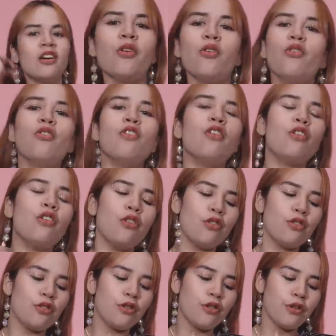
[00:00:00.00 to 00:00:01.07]

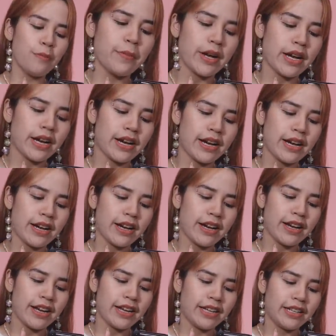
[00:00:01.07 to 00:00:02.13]
Oh
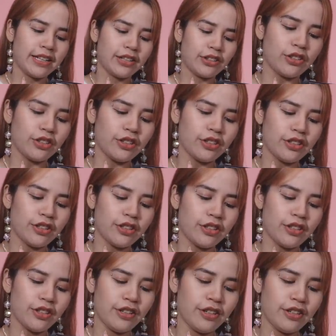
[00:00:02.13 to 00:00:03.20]
my
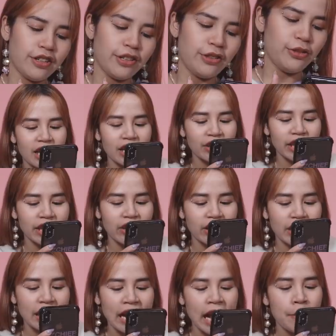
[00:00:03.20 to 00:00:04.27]
god. Okay,
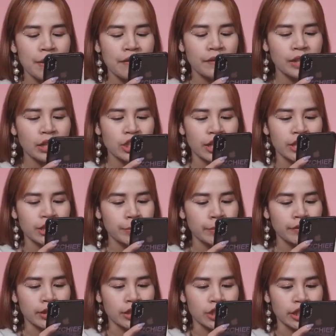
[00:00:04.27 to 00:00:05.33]
I'm up
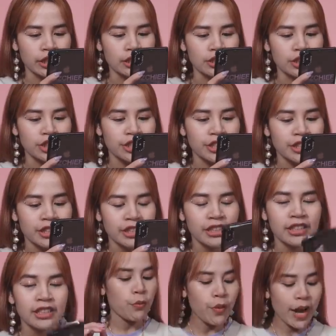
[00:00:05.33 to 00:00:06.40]
for the challenge,
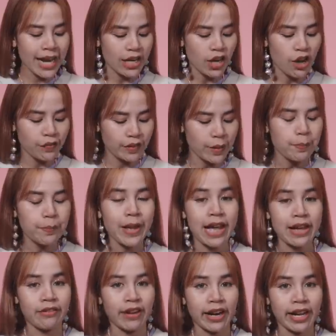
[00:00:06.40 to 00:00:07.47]
Right off the
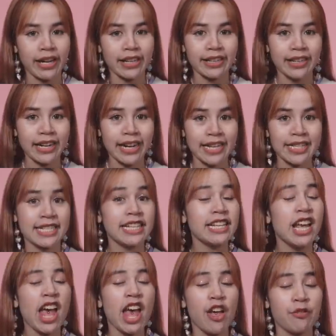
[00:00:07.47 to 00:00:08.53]
bat, right, I
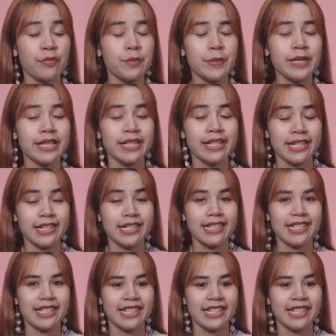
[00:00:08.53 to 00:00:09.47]
see FBTs.